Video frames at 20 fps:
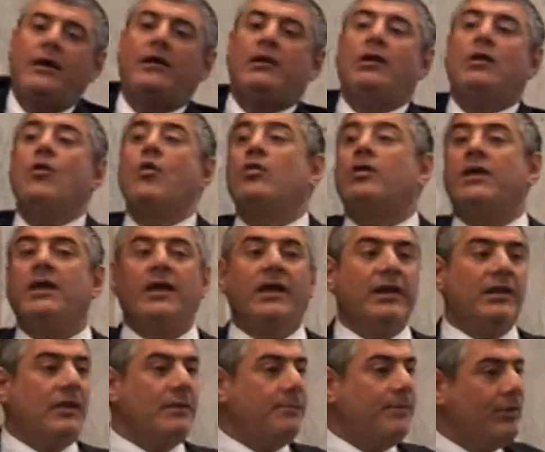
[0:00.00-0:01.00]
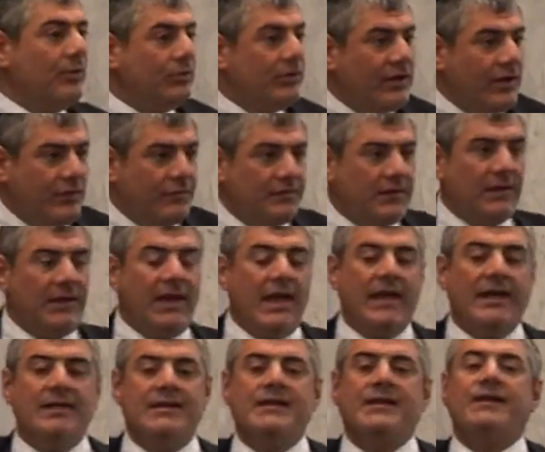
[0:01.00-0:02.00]
Looking at the beauty of the
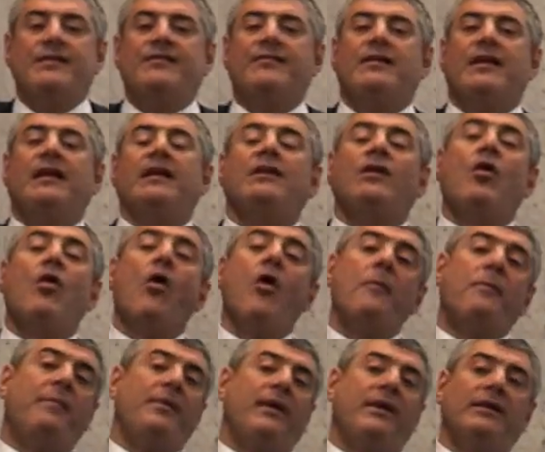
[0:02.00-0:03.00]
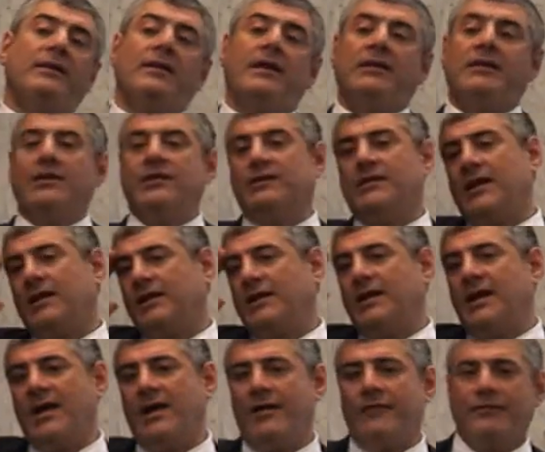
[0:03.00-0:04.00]
ladies and hoping that you're not
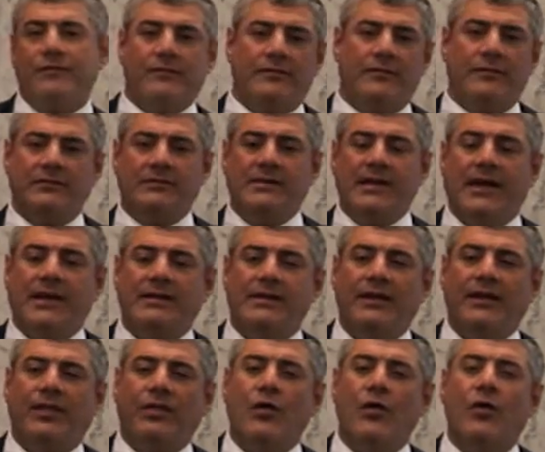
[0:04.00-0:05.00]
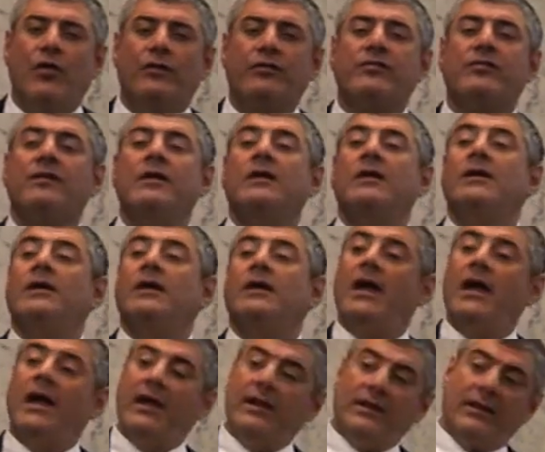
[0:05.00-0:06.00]
going to have dirty thoughts
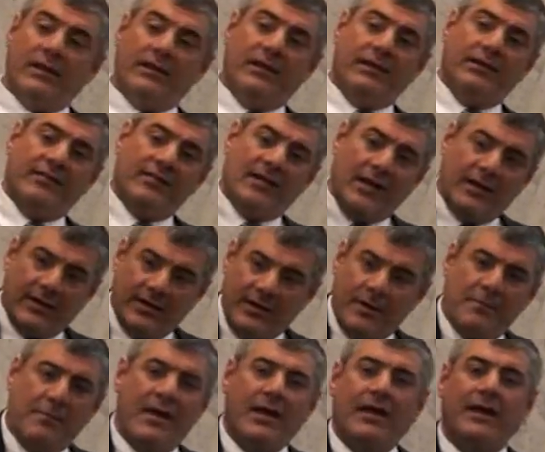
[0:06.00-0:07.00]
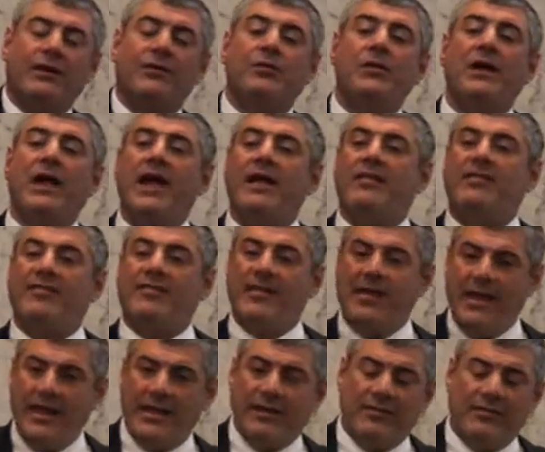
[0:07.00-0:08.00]
and that it's not going to create
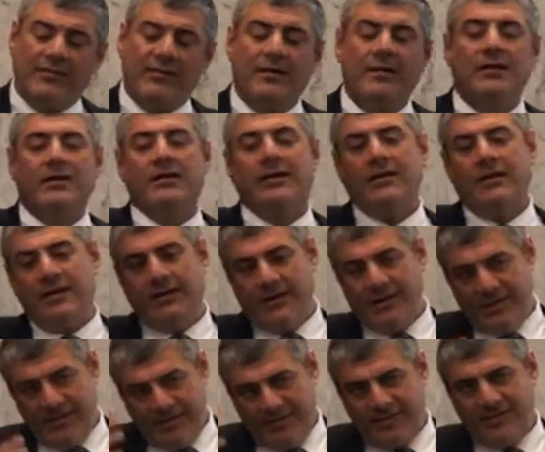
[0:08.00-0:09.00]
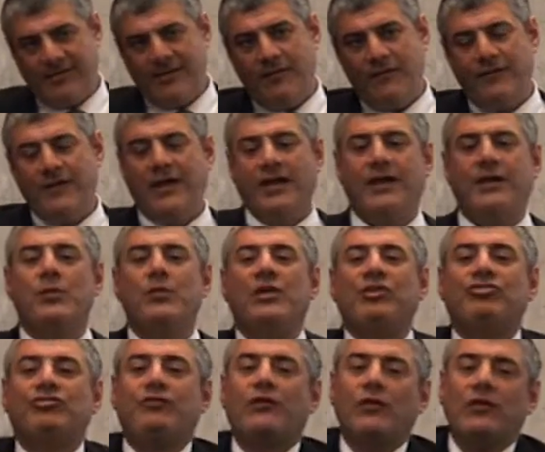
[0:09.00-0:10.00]
scenes it's a very
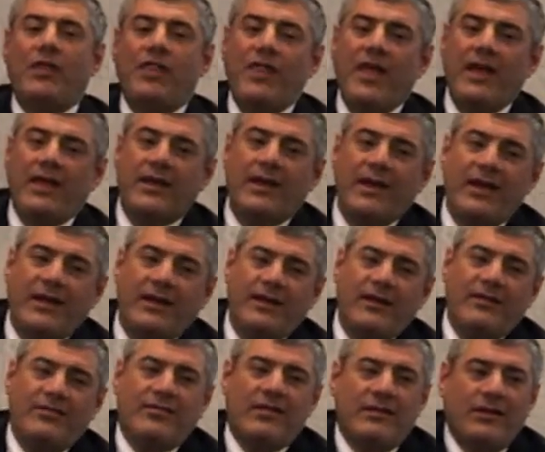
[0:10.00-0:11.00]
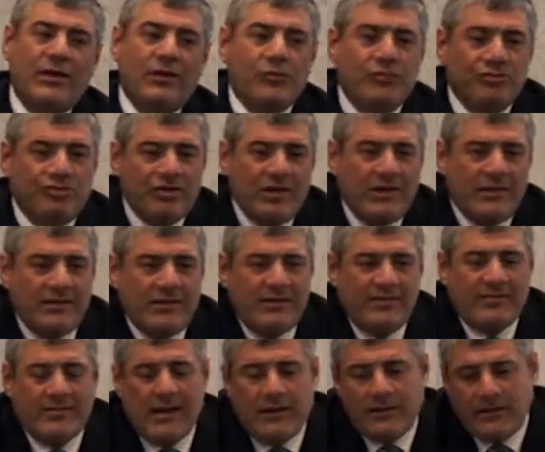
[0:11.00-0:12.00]
wishful thinking. It's an illusion.
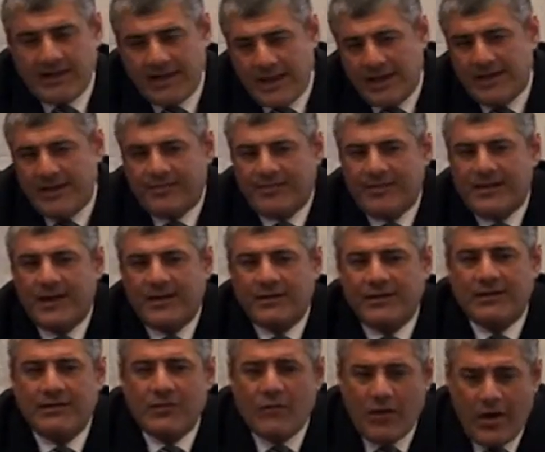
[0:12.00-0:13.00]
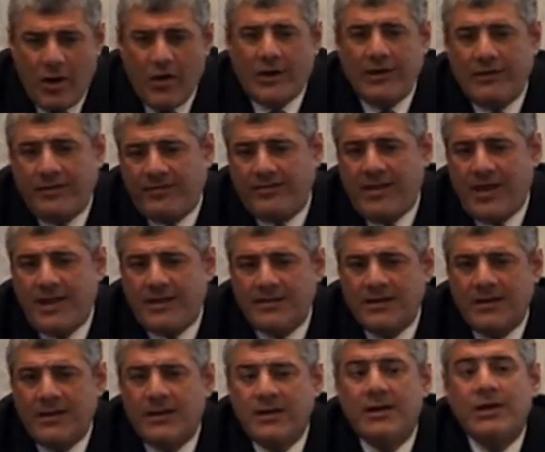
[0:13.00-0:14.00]
It's not realistic. The Torah already said,
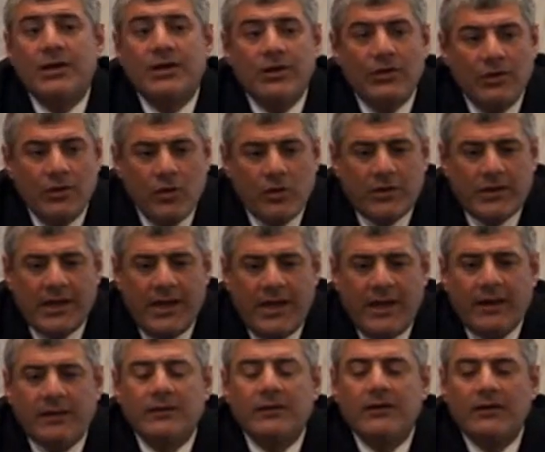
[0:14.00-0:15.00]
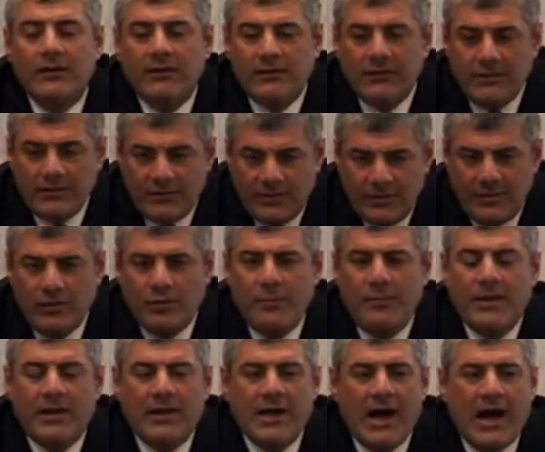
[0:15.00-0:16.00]
you're looking, you
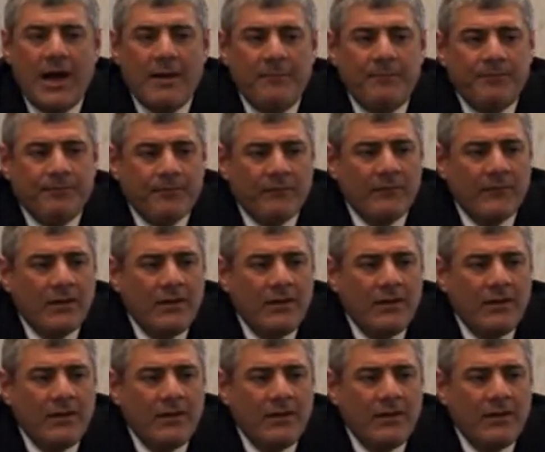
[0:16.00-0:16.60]
become